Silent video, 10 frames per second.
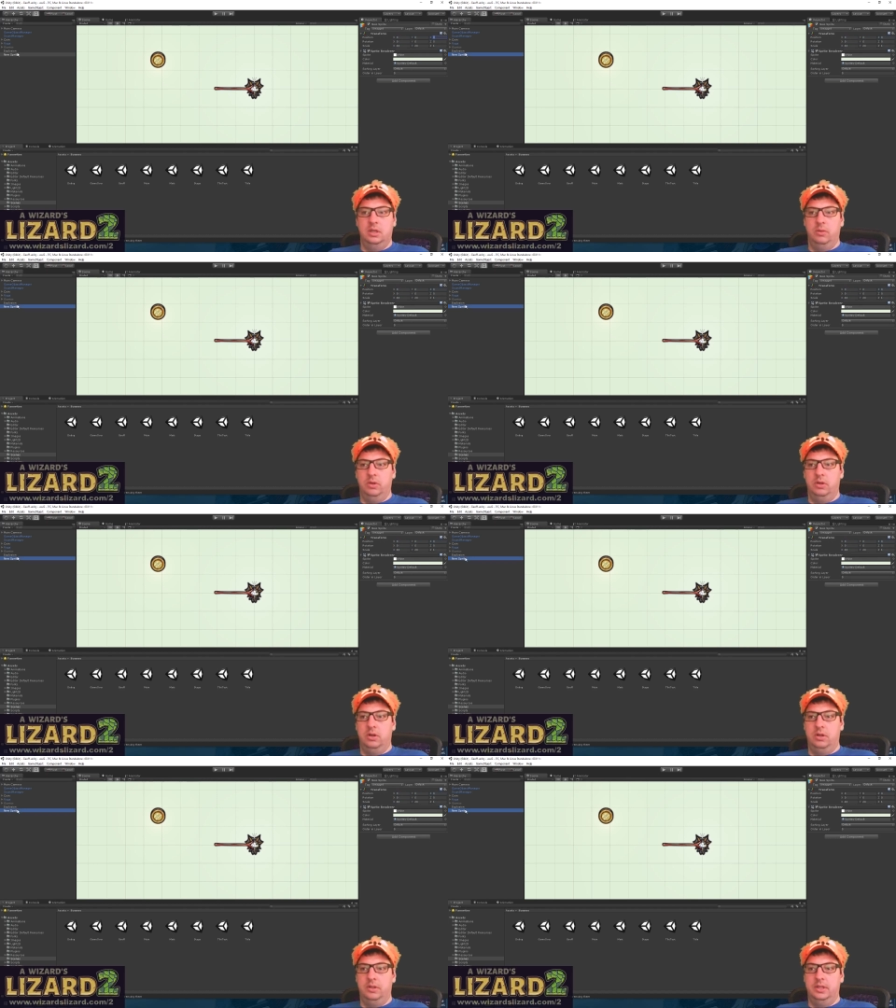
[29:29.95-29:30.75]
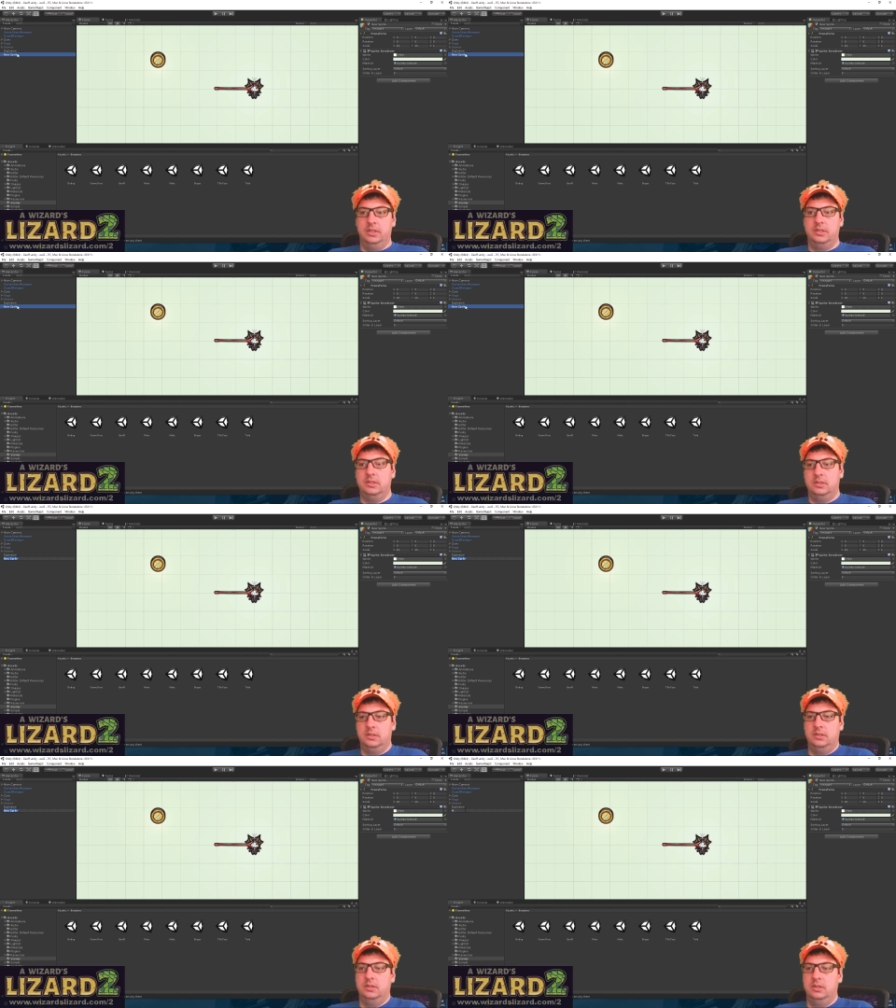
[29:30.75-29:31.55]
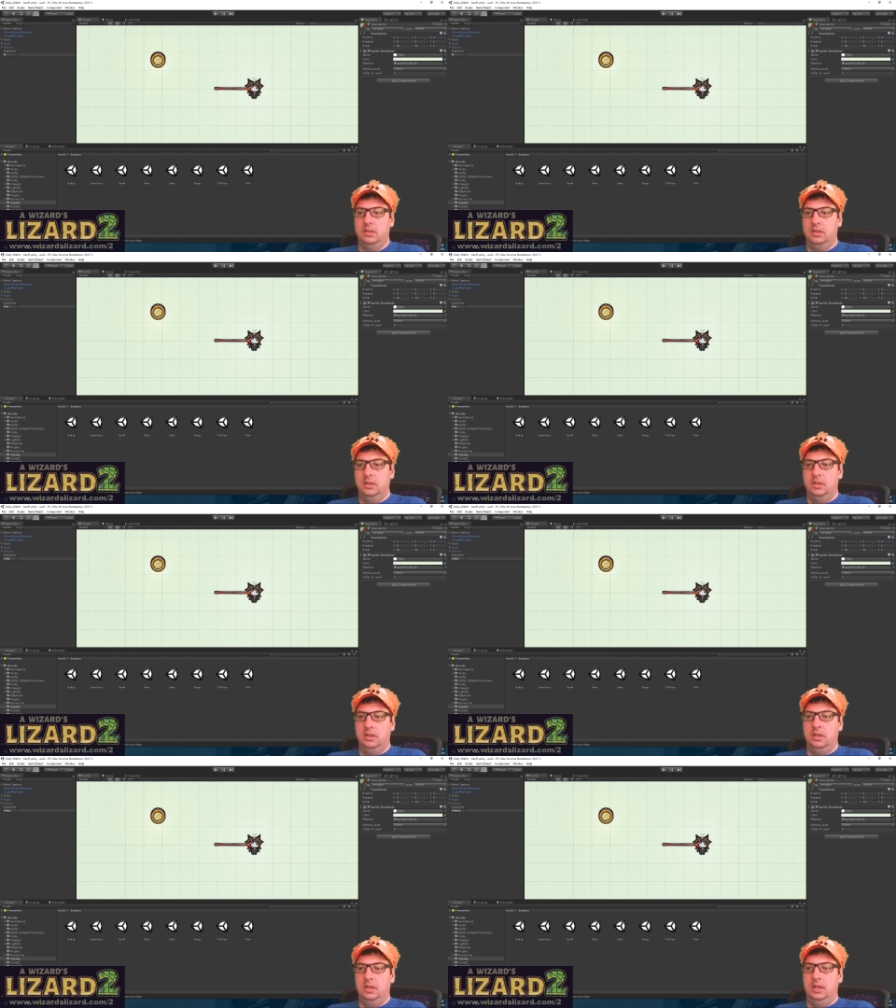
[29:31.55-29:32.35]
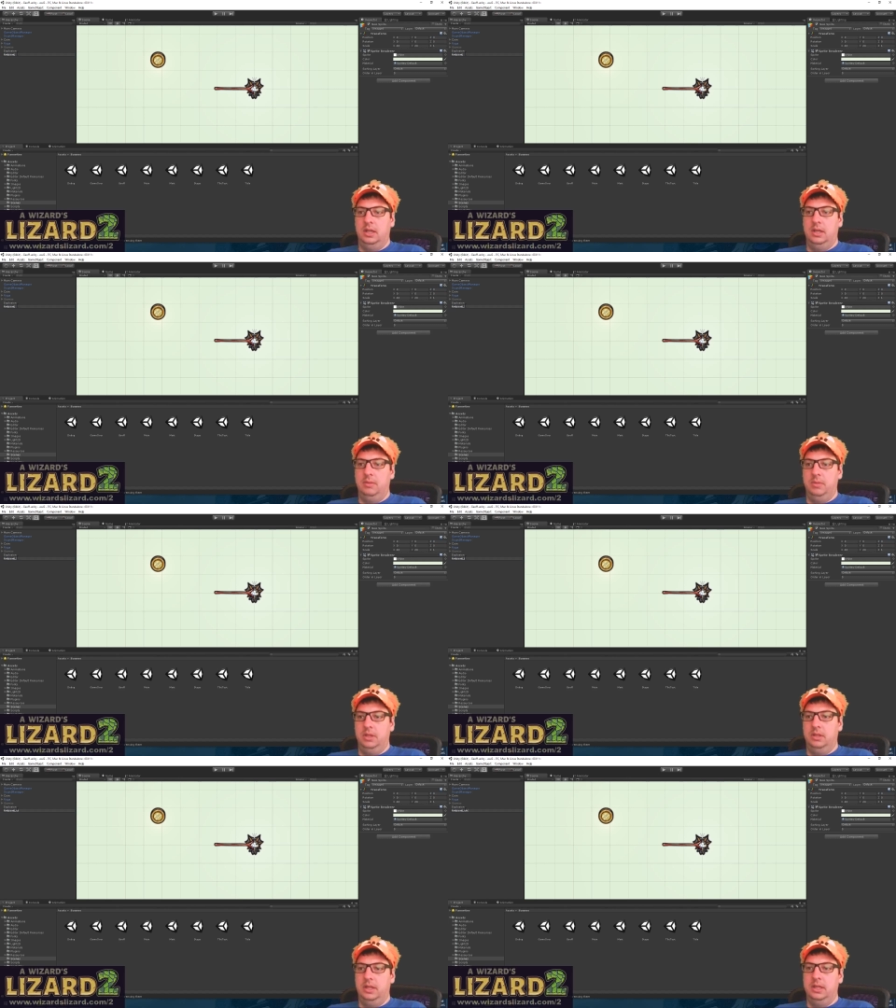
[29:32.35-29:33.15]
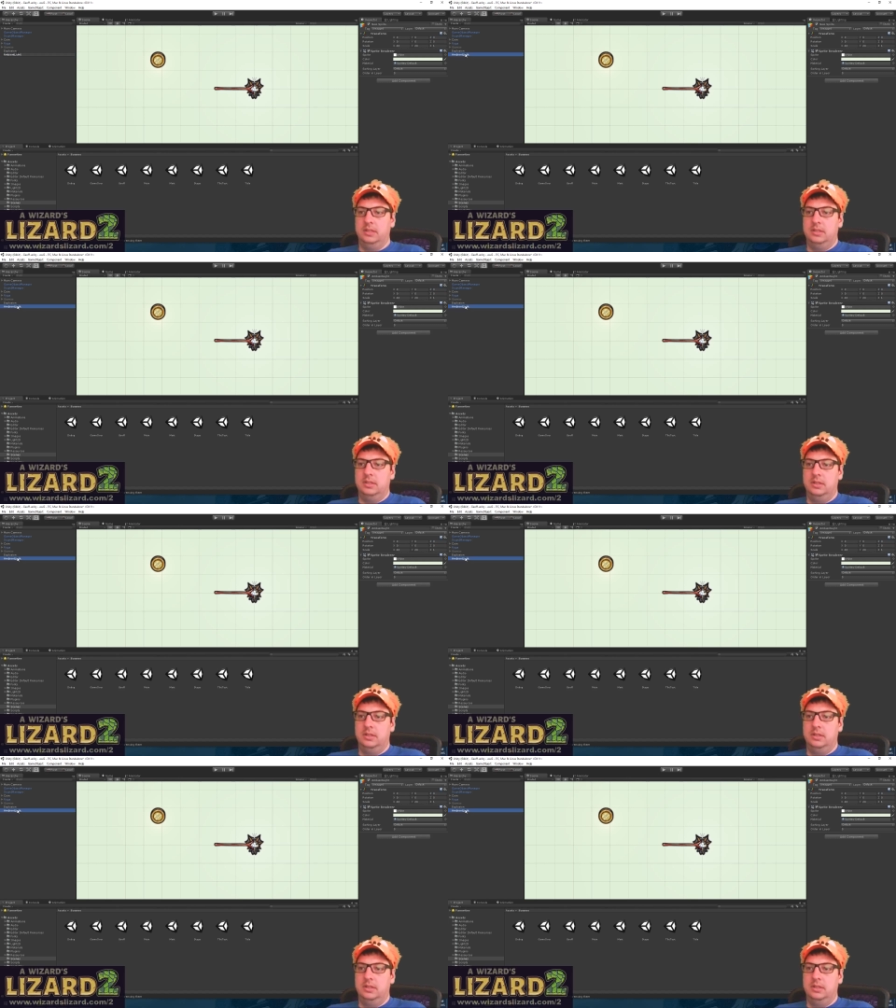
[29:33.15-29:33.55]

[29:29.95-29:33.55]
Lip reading: We're going to call this ambient light.